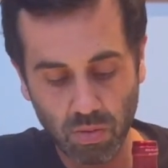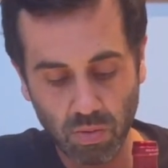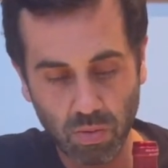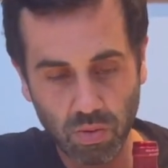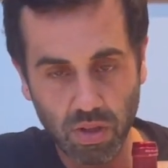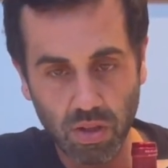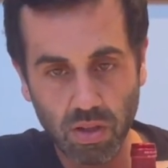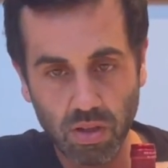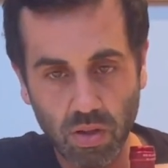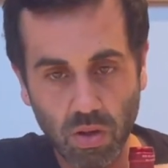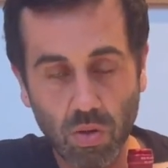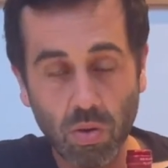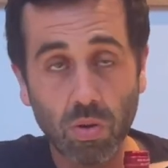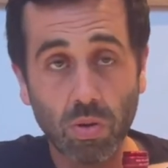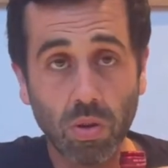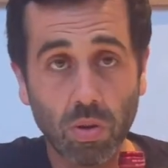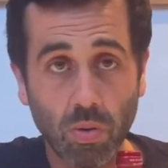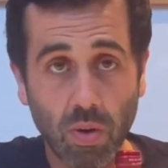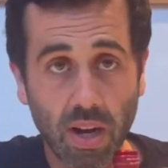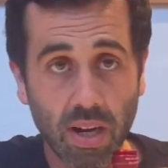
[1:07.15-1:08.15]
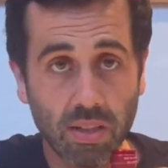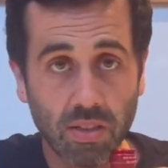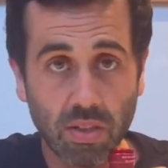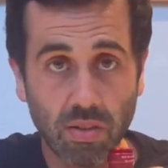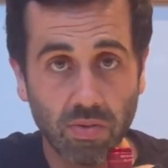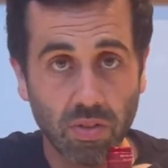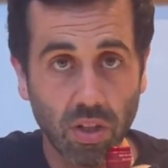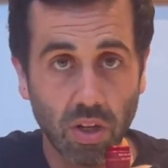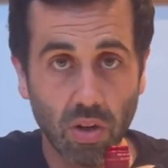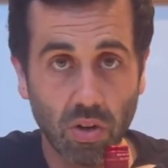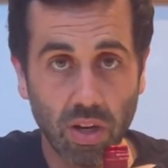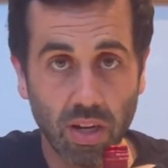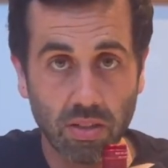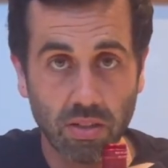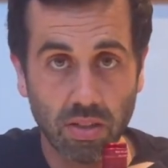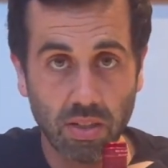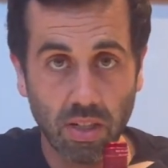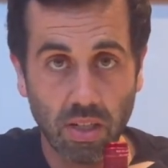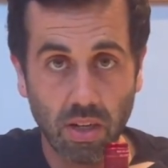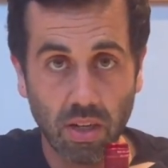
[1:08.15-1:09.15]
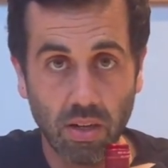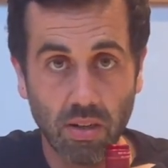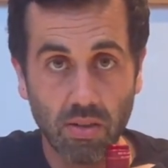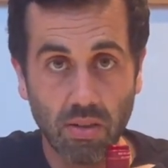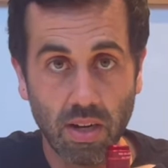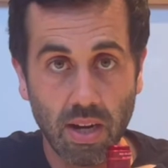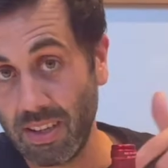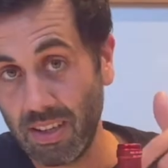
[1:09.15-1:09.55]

with older wines if you're going out to dinner.